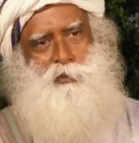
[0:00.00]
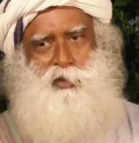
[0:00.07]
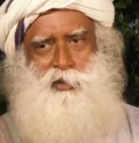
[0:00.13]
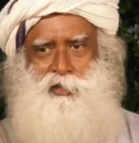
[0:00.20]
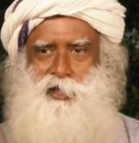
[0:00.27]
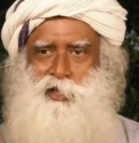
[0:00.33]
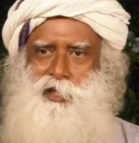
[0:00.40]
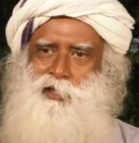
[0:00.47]

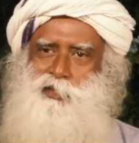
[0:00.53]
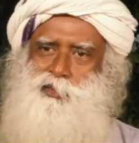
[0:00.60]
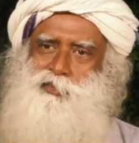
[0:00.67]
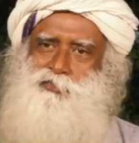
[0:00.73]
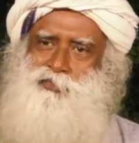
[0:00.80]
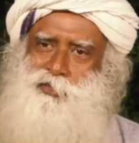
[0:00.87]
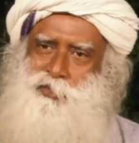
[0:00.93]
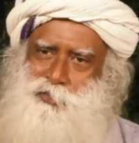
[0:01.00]
What can I
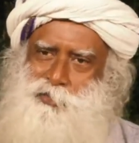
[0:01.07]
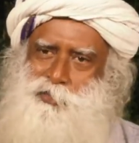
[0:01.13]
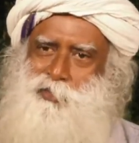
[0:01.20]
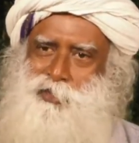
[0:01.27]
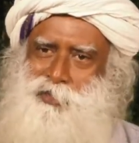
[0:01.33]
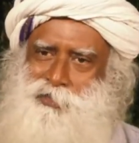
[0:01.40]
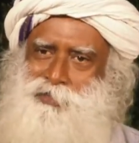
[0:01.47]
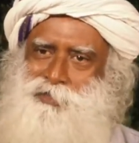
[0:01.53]
do for you,
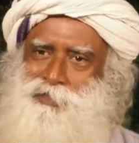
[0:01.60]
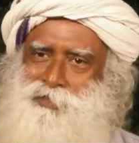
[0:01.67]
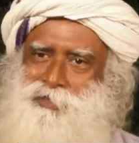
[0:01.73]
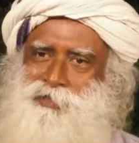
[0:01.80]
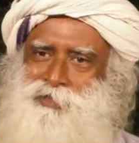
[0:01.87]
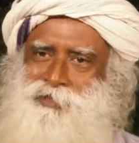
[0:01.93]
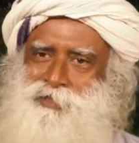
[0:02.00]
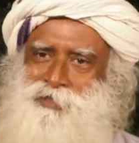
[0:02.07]
huh?
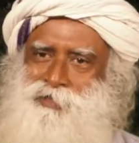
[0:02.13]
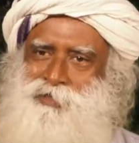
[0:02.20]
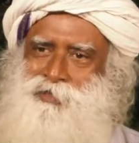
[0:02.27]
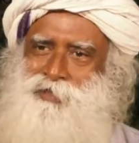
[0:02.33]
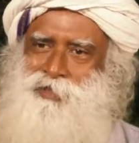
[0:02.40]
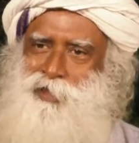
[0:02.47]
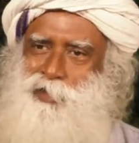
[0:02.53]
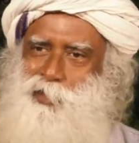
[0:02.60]

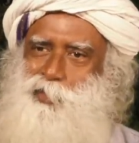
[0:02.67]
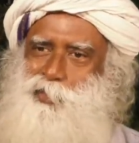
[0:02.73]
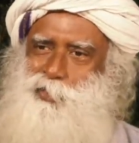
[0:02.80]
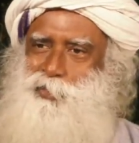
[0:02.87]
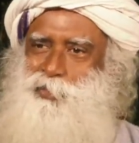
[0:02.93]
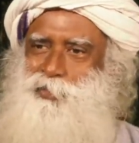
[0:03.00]
Hello?"